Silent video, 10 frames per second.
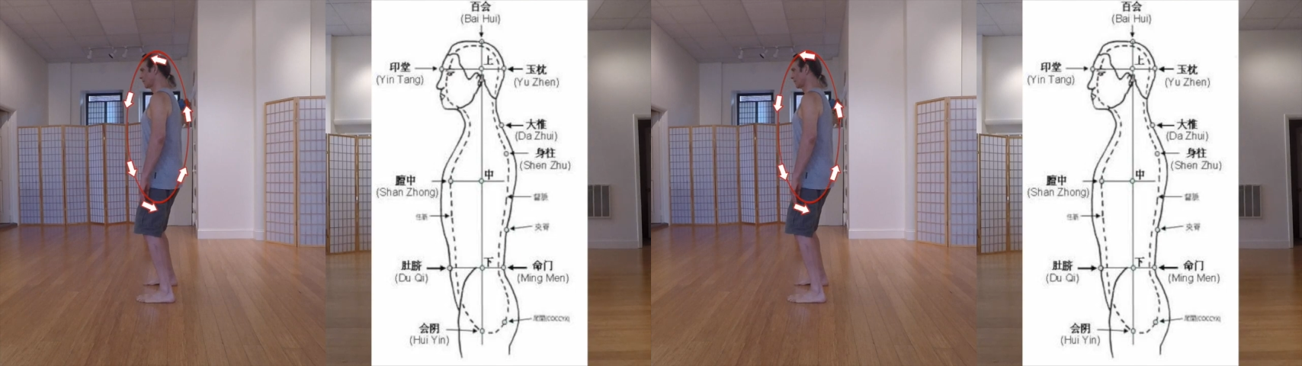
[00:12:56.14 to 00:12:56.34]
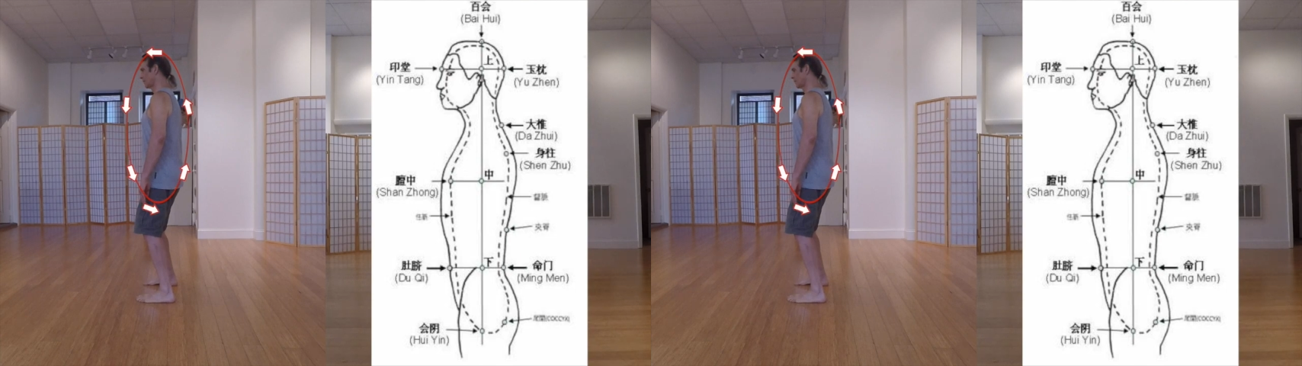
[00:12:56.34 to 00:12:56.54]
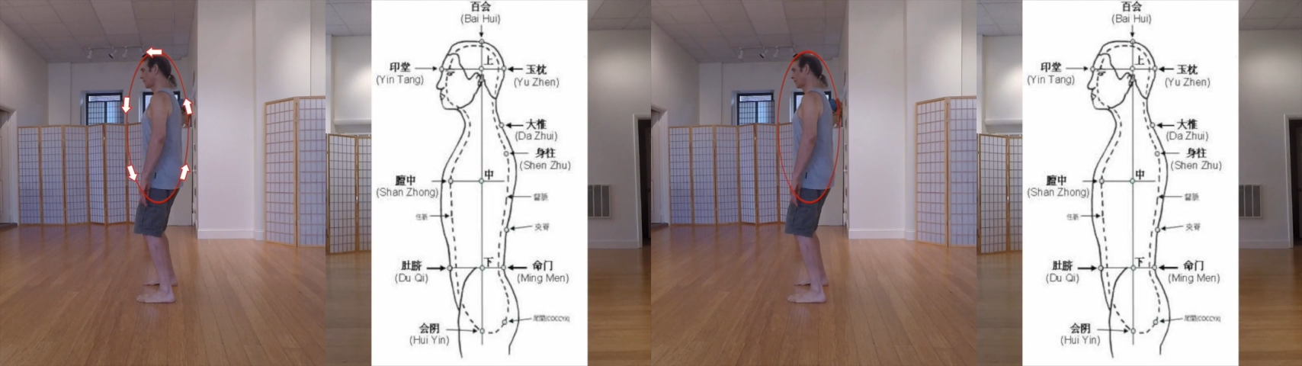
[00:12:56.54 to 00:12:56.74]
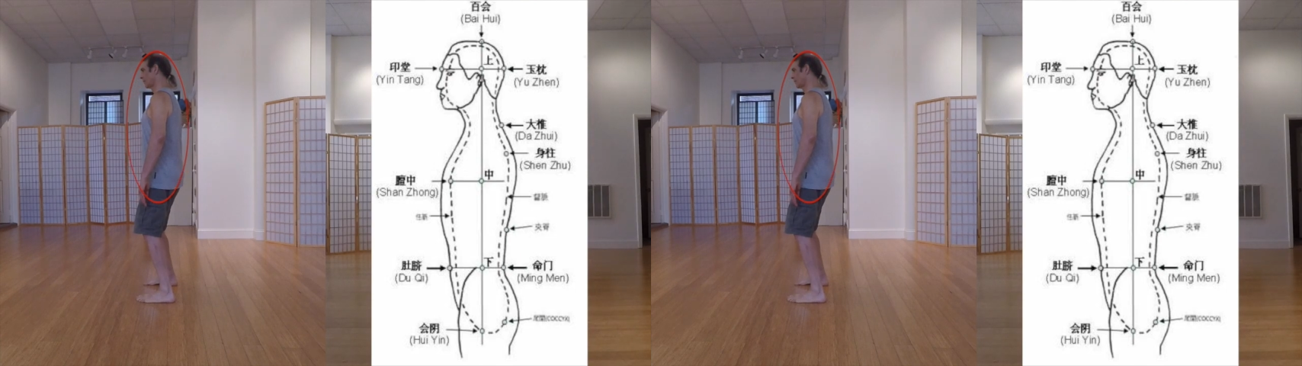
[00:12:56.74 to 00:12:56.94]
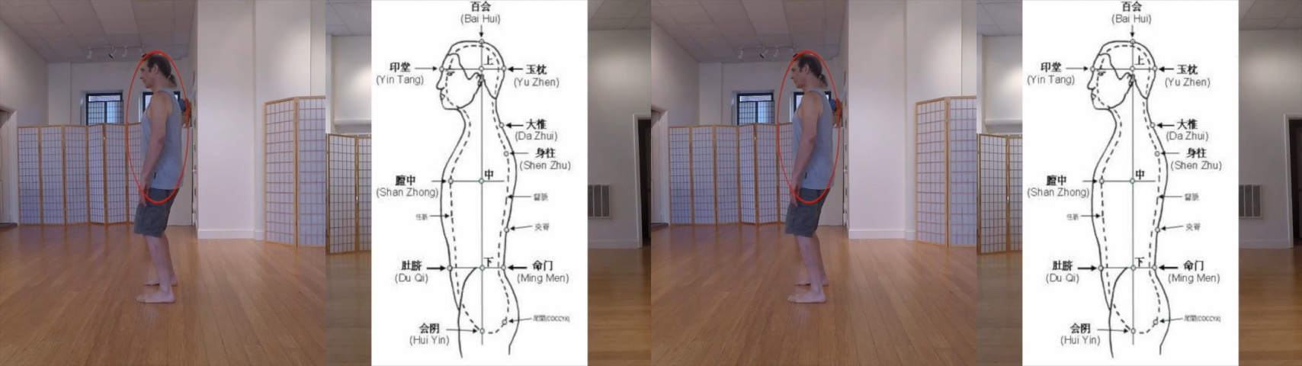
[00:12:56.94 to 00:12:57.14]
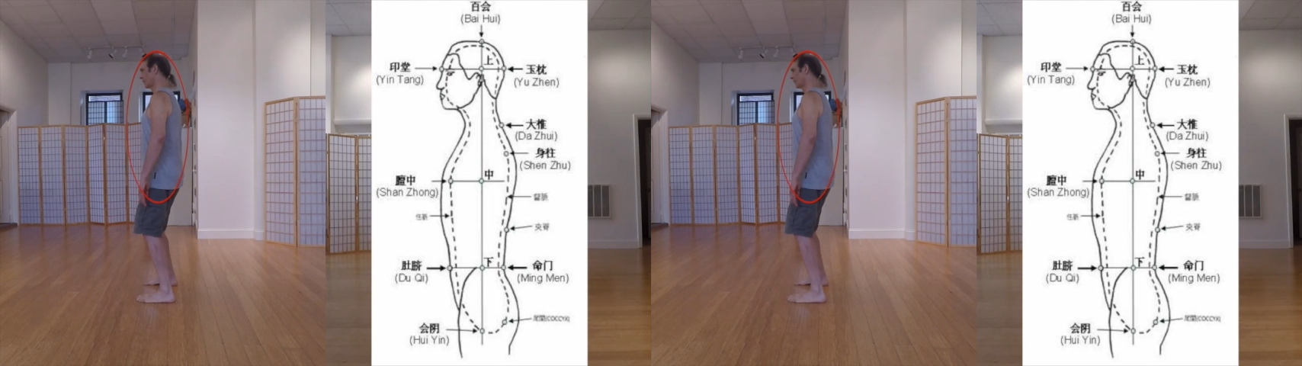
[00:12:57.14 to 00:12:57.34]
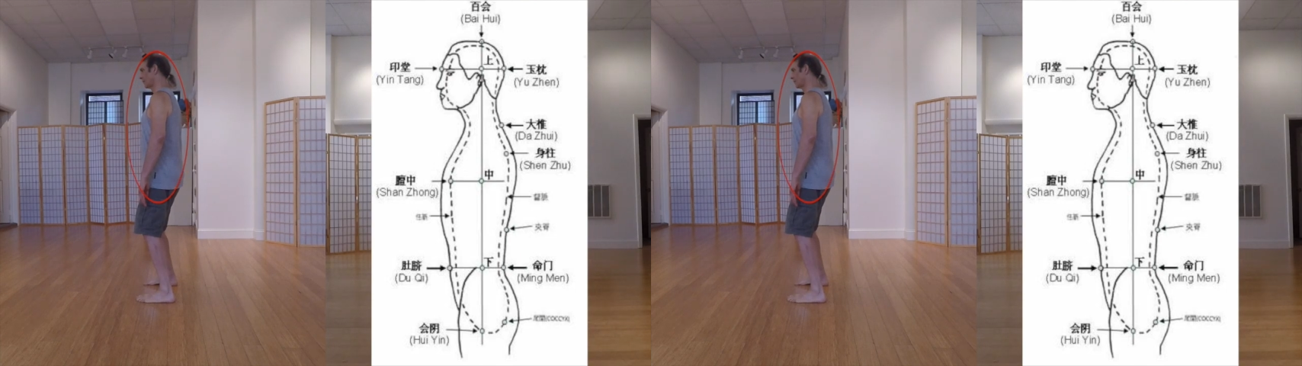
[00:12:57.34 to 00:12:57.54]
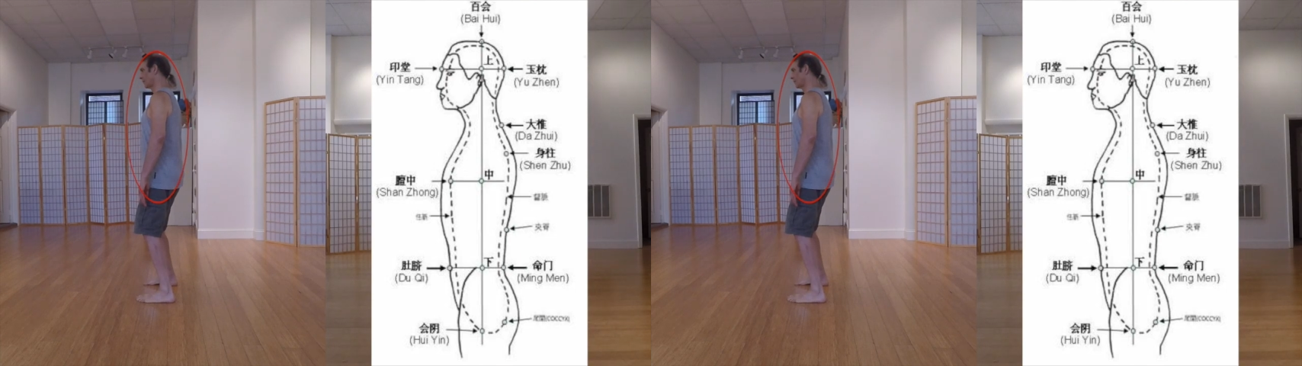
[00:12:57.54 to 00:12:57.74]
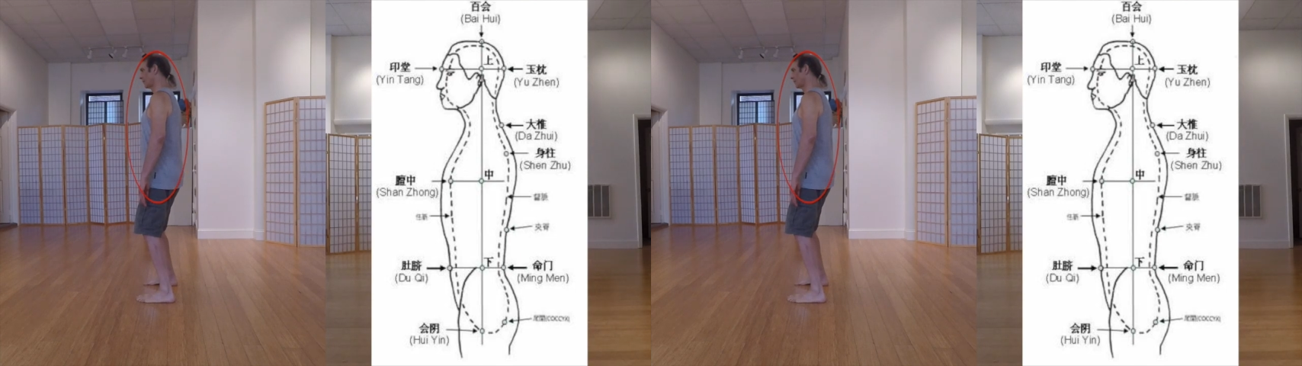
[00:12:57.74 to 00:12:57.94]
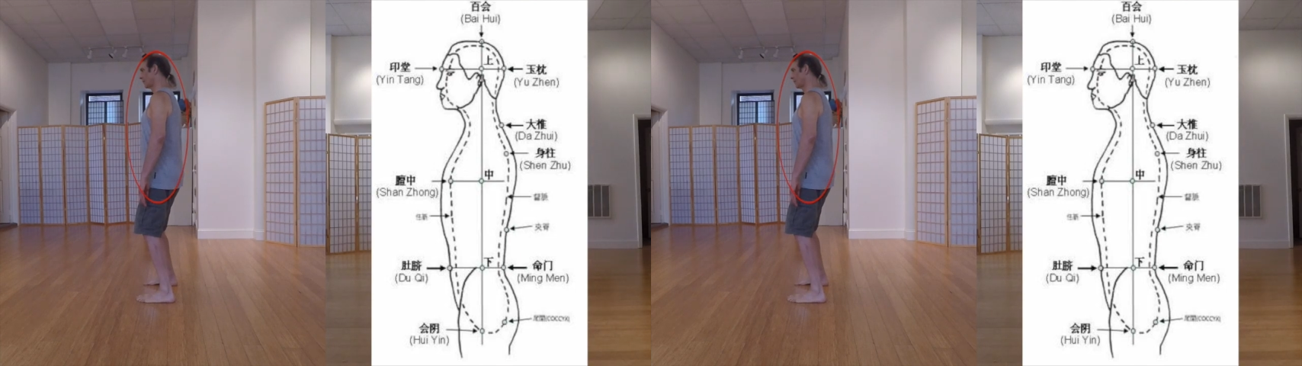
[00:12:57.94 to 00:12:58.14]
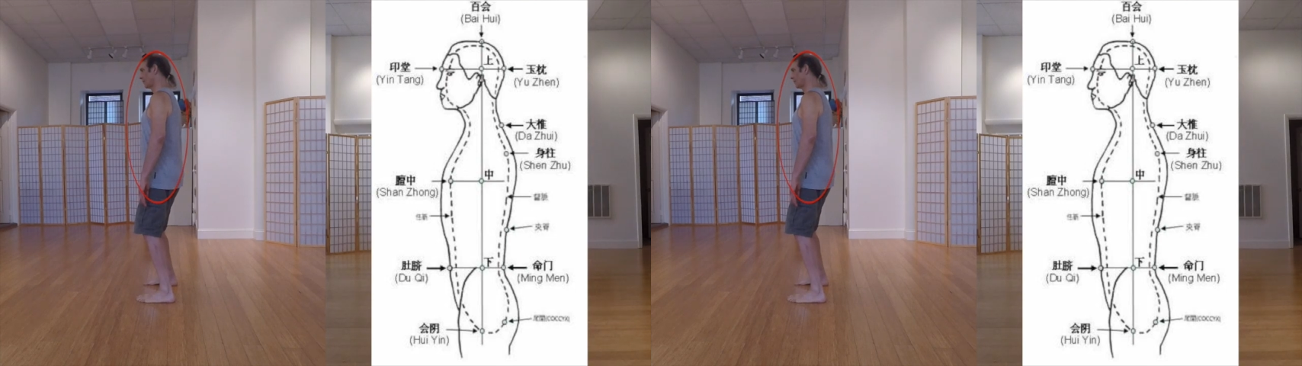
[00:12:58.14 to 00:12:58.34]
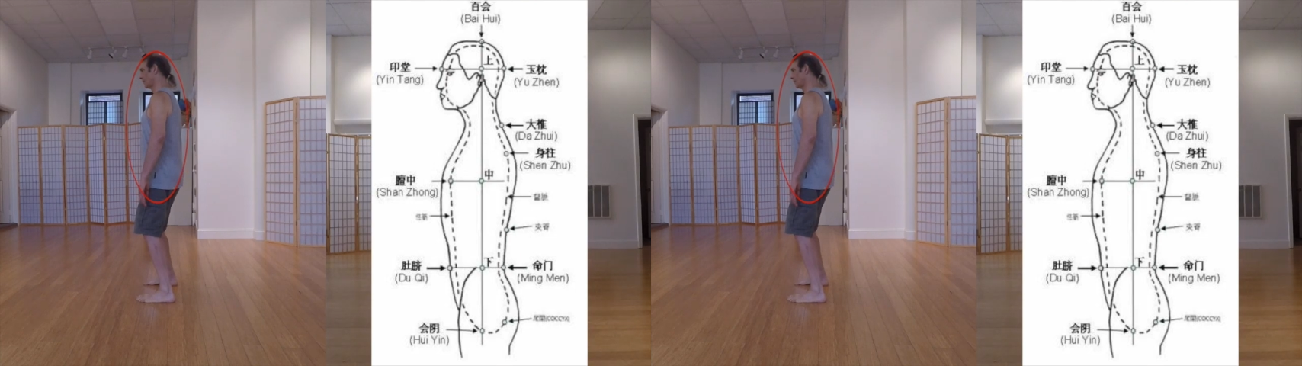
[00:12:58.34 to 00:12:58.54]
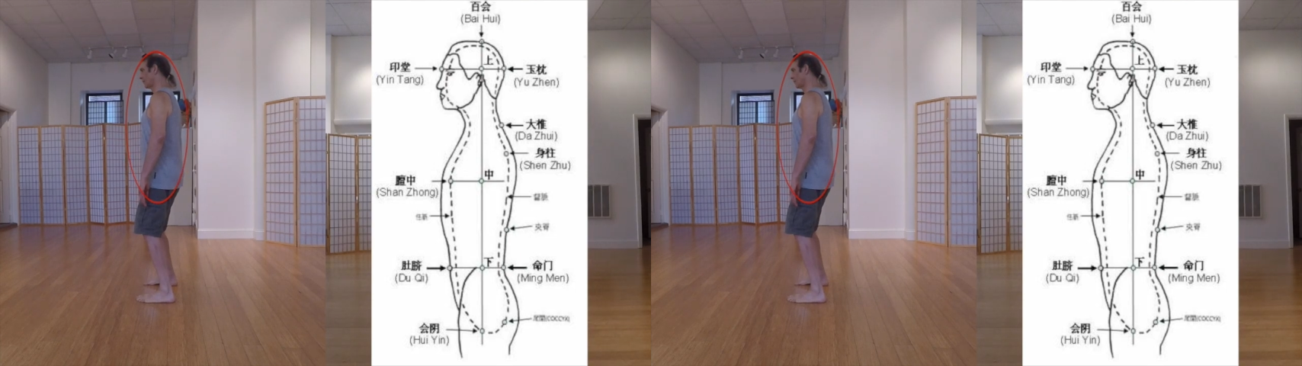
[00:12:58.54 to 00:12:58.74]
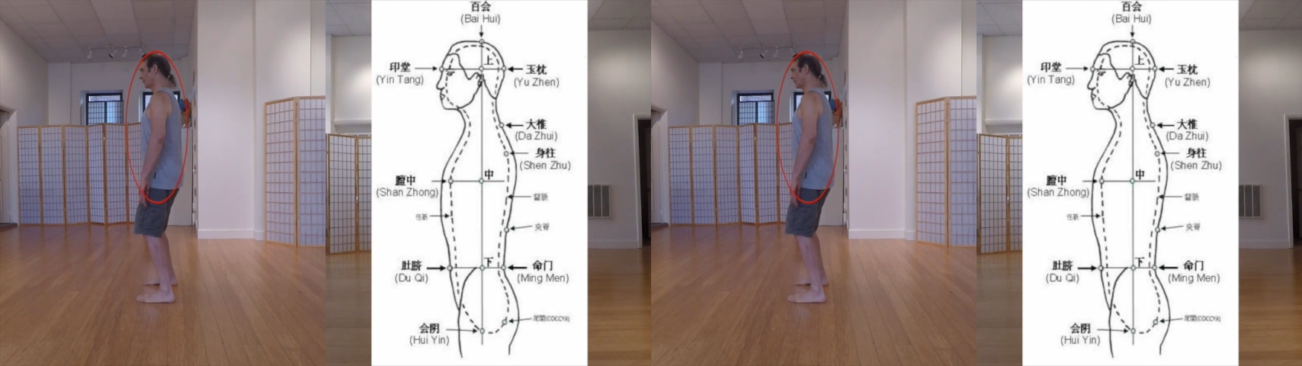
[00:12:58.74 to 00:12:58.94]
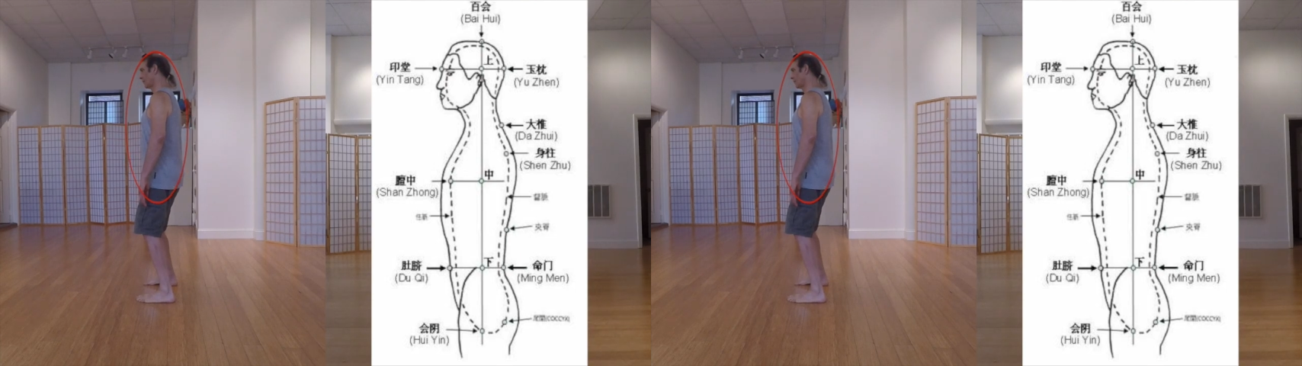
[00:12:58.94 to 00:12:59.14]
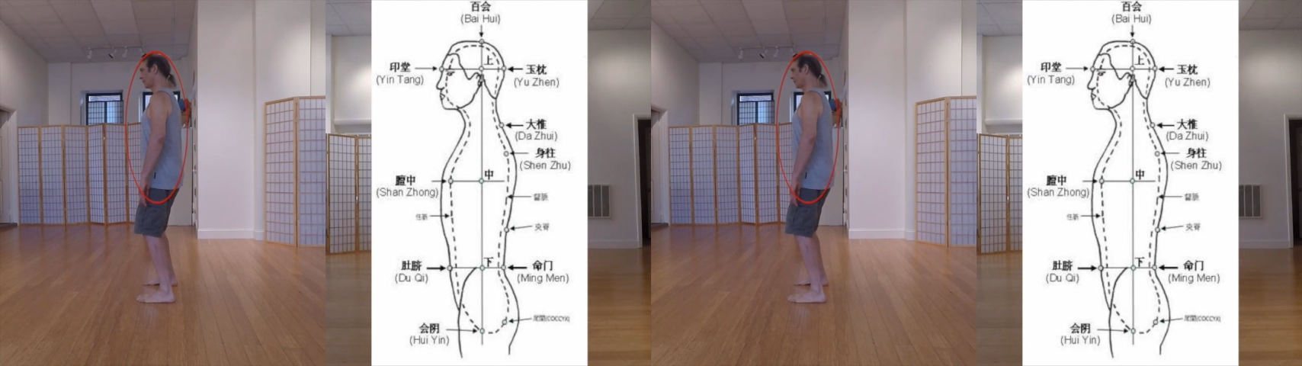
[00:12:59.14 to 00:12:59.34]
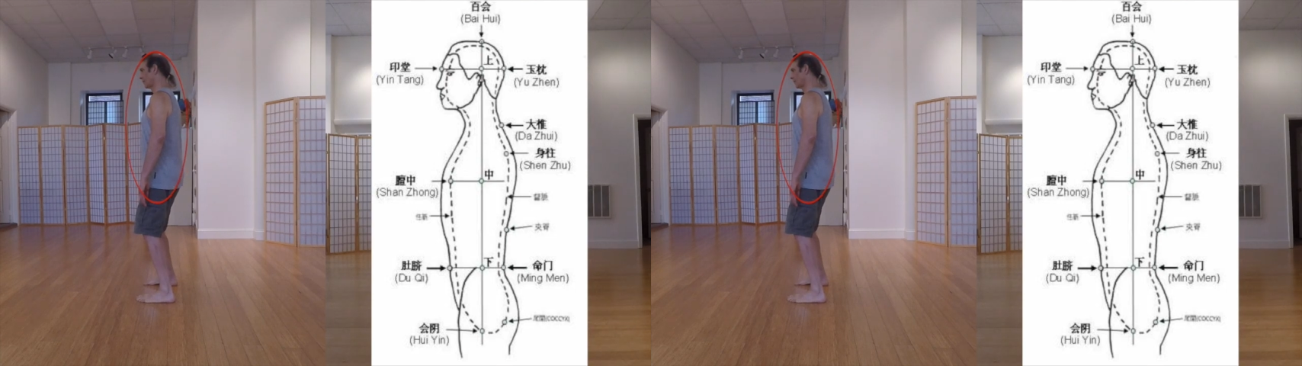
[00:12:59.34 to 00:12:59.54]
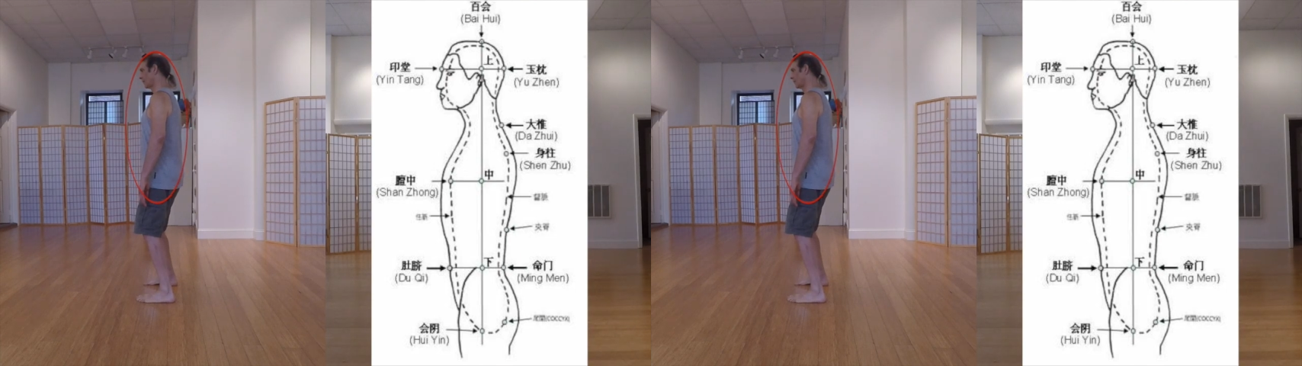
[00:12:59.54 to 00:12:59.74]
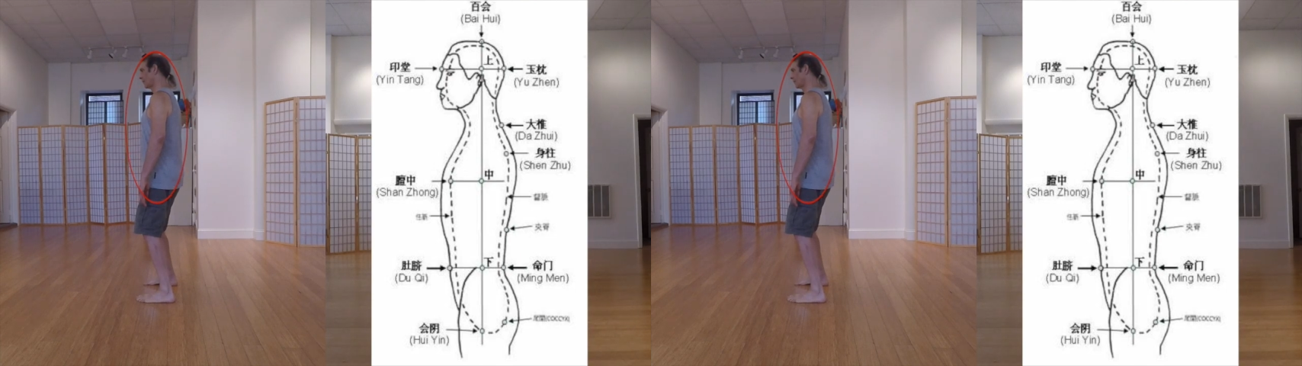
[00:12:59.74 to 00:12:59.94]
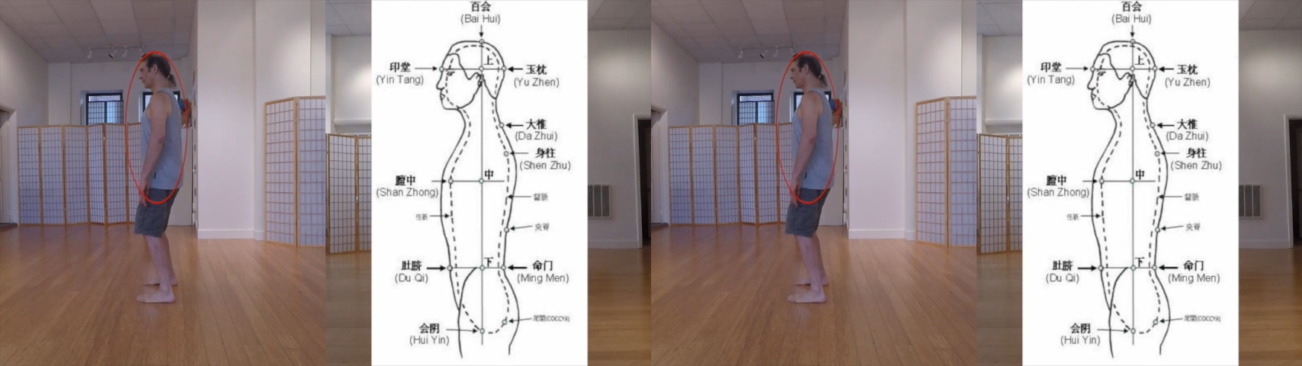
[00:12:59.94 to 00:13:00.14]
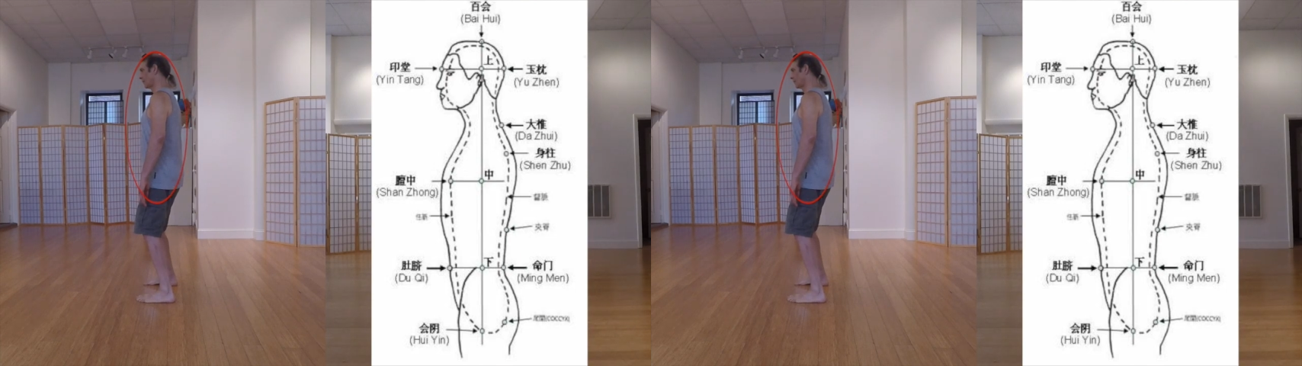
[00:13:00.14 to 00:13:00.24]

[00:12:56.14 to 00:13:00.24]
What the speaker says: (no speaker visible)